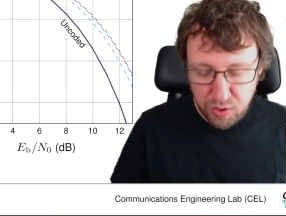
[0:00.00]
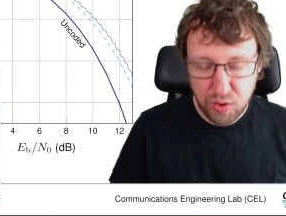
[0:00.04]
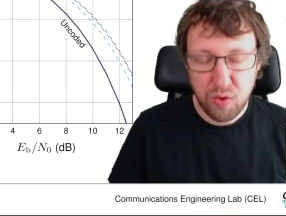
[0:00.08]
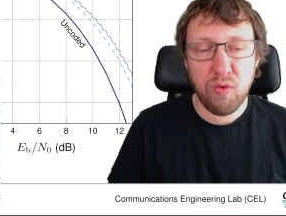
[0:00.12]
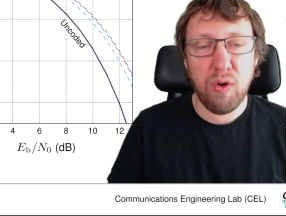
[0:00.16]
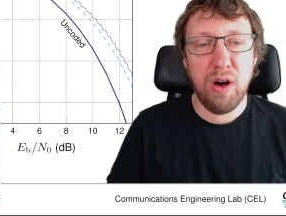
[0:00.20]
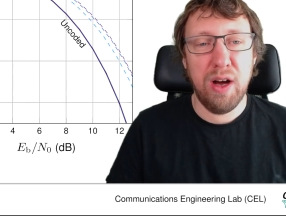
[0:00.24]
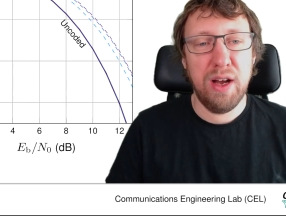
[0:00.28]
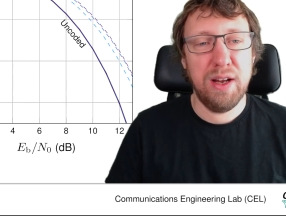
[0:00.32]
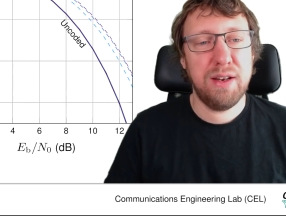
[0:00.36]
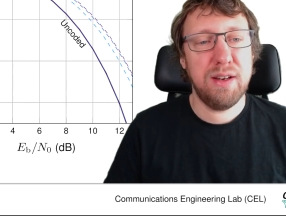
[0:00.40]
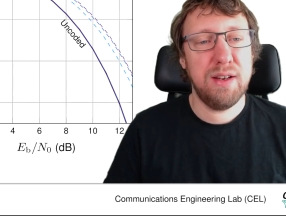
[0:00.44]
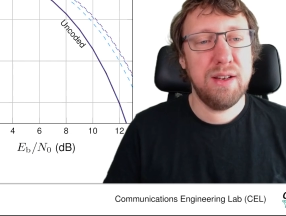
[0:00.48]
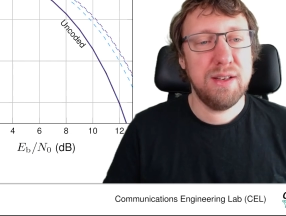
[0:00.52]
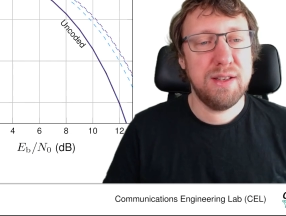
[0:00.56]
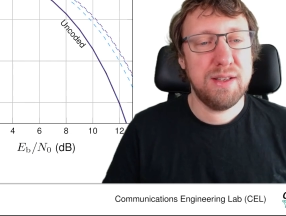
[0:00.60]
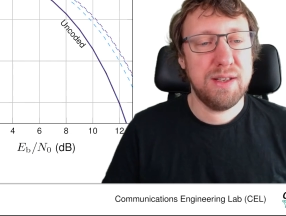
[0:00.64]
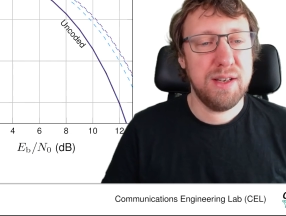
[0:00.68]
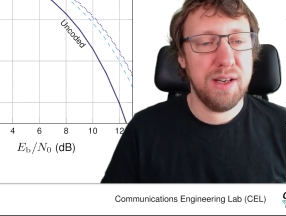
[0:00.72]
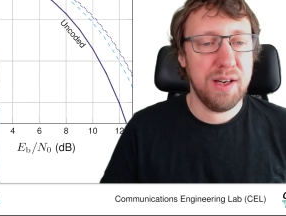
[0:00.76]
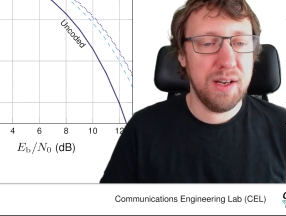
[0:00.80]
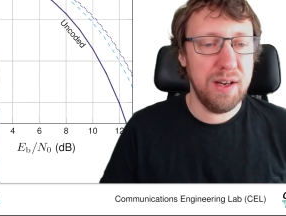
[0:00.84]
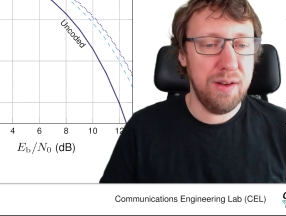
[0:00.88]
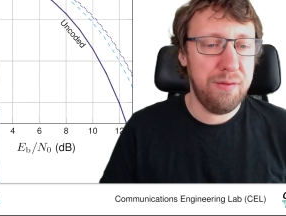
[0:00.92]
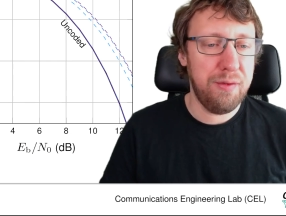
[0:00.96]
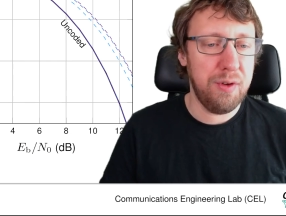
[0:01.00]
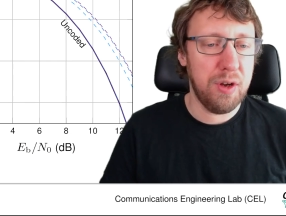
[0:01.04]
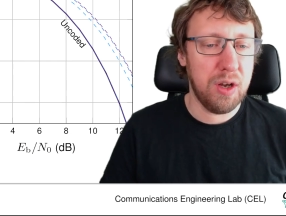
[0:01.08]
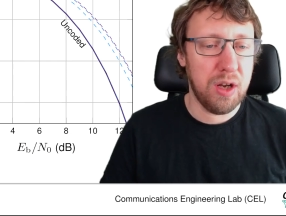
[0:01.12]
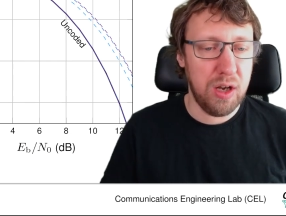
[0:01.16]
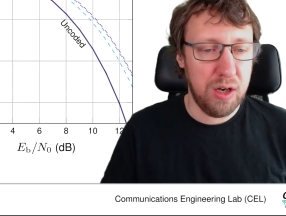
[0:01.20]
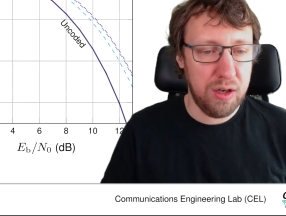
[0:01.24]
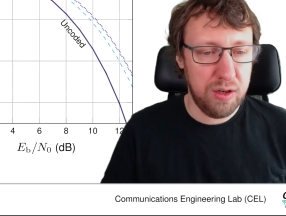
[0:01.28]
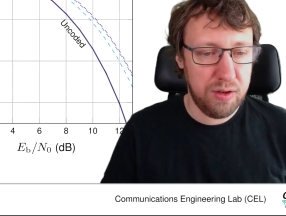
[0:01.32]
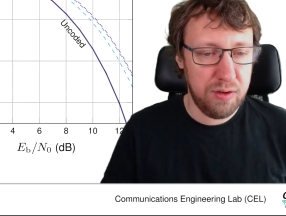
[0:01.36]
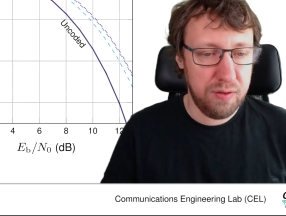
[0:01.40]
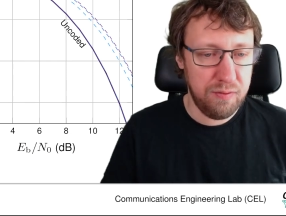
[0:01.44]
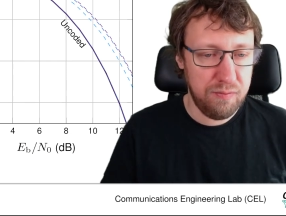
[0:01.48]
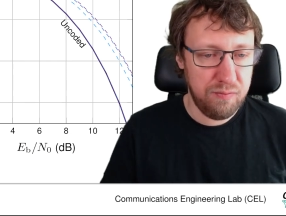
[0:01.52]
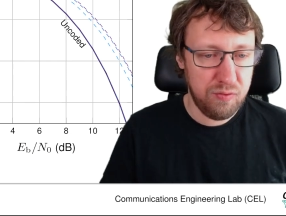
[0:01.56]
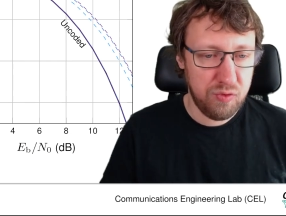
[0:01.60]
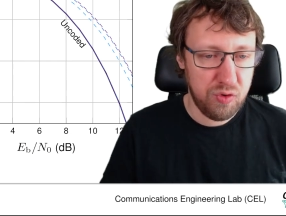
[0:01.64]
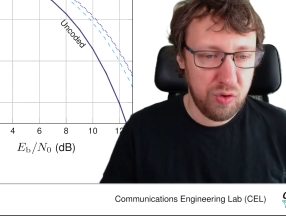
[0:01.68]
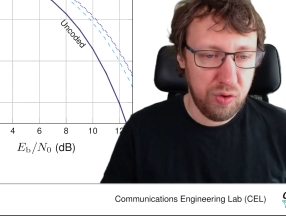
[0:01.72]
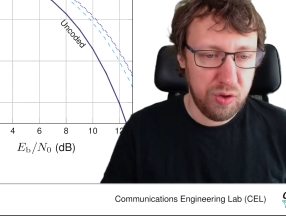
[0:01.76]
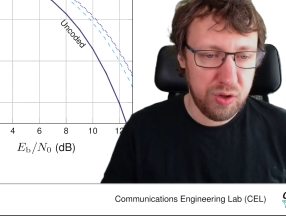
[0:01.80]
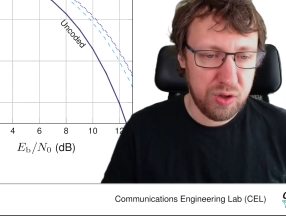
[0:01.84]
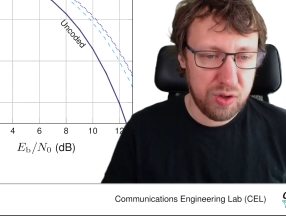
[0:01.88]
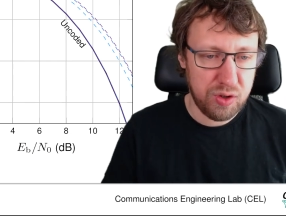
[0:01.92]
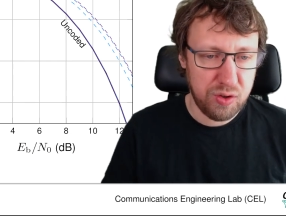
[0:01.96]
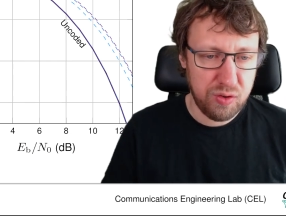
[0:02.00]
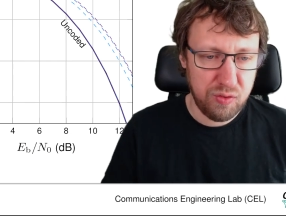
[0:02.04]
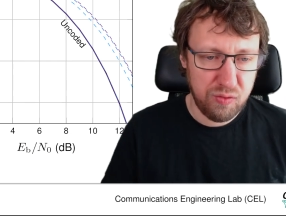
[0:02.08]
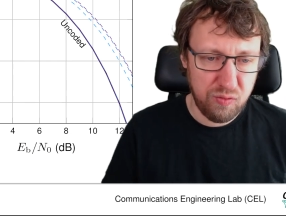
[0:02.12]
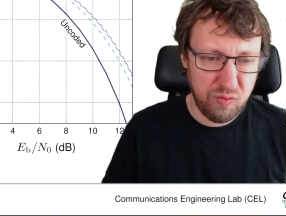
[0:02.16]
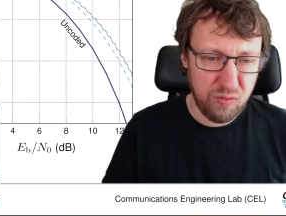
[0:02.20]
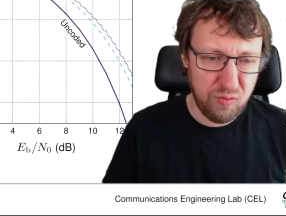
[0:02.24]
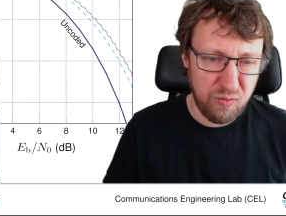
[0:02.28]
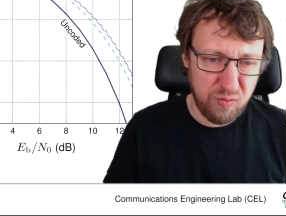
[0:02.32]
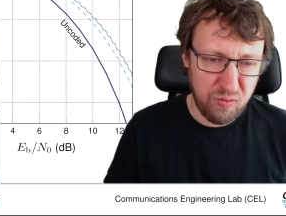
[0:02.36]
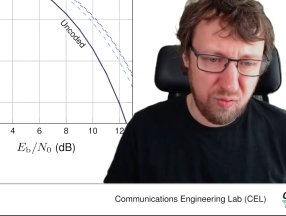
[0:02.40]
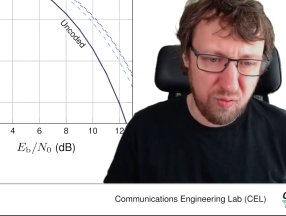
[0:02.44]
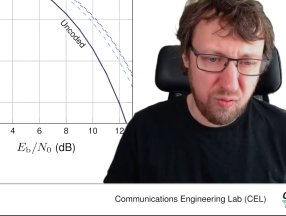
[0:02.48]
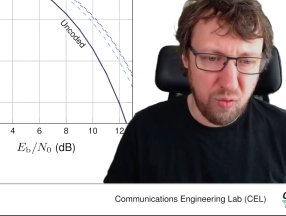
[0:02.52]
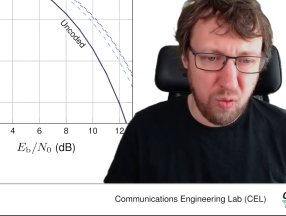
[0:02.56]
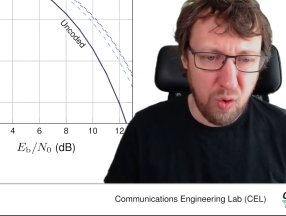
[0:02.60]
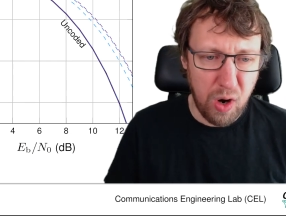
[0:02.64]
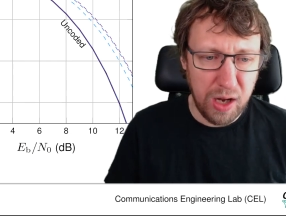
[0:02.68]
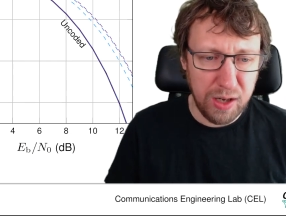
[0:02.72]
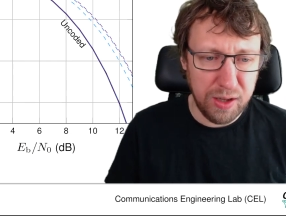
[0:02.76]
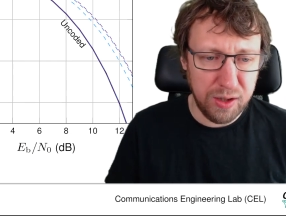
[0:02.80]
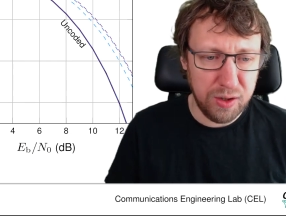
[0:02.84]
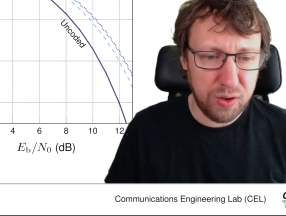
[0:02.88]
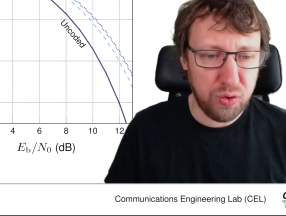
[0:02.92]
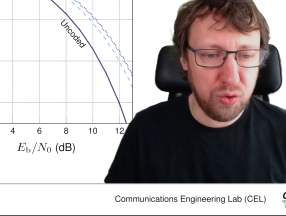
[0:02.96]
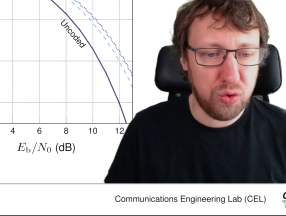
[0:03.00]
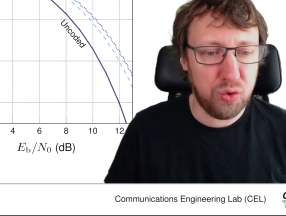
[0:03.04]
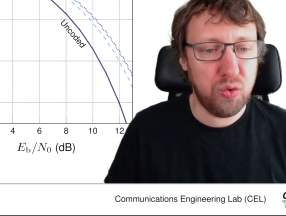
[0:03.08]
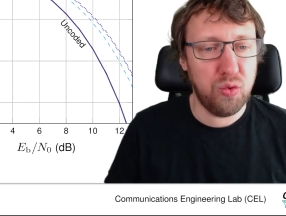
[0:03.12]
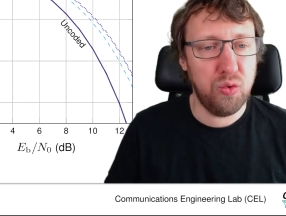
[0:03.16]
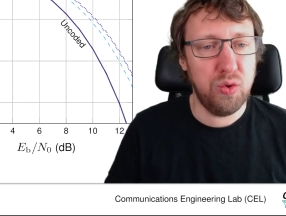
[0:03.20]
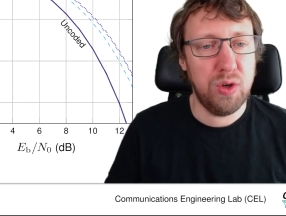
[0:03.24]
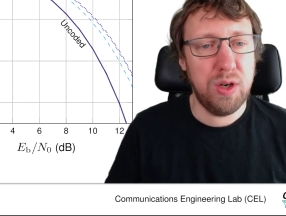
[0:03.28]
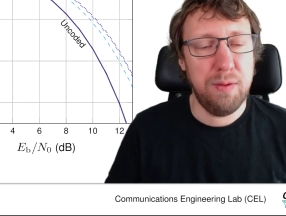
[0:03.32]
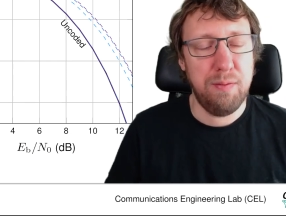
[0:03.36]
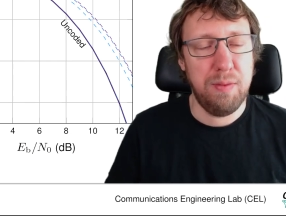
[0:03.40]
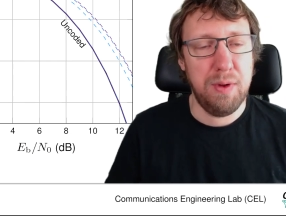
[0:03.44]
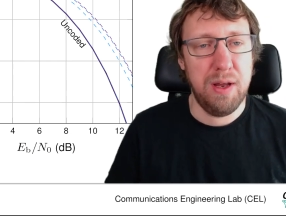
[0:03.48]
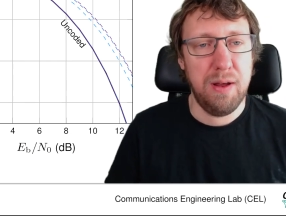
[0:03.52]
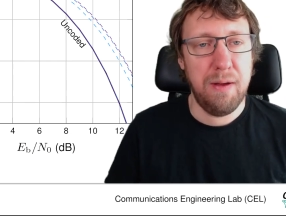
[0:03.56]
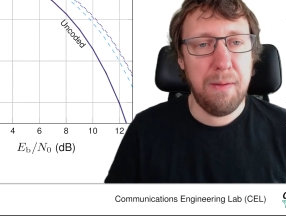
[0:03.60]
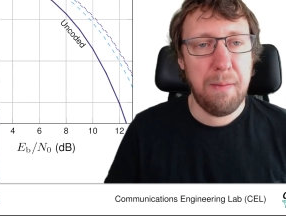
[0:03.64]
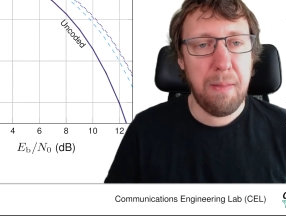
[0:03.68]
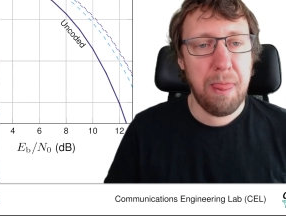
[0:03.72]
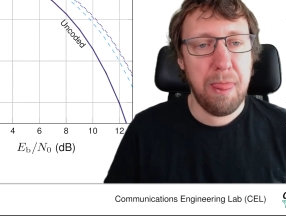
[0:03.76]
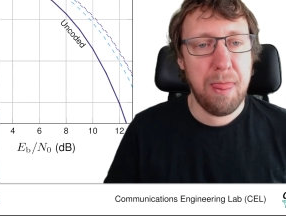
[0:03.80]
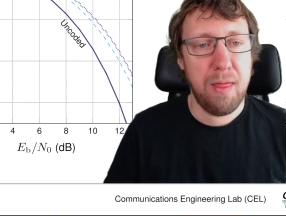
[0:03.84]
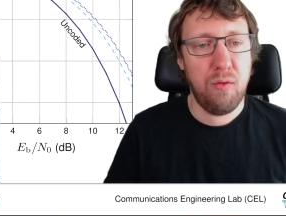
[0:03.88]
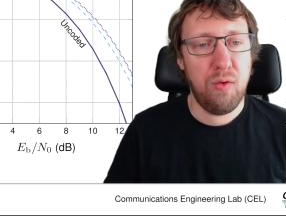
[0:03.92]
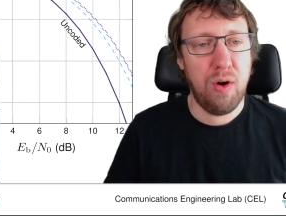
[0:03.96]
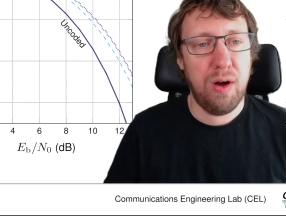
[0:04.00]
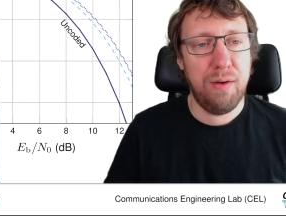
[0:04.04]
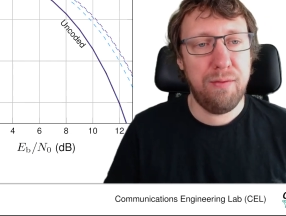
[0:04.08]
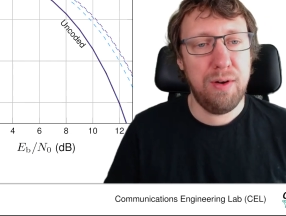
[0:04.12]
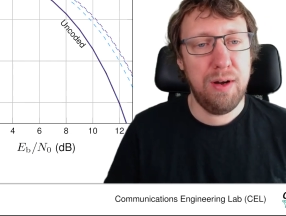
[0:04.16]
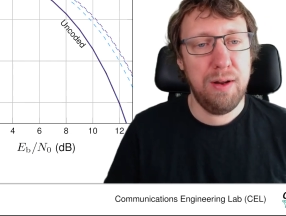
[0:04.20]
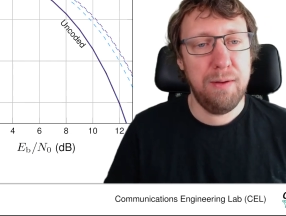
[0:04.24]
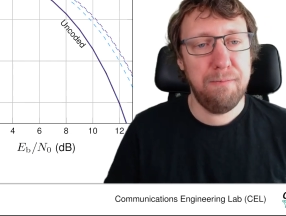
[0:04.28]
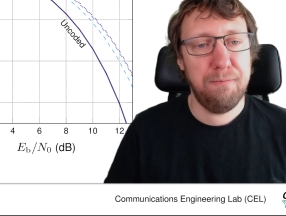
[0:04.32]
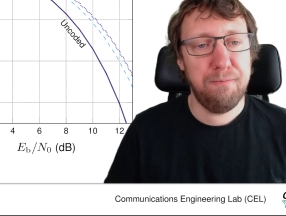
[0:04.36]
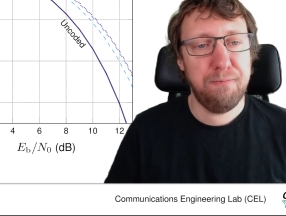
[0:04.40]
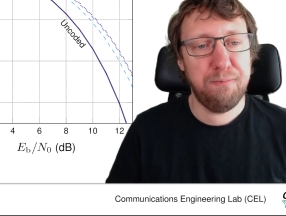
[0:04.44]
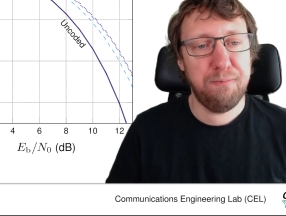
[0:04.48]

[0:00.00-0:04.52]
quite significant. So it's 1 to 2 dB roughly.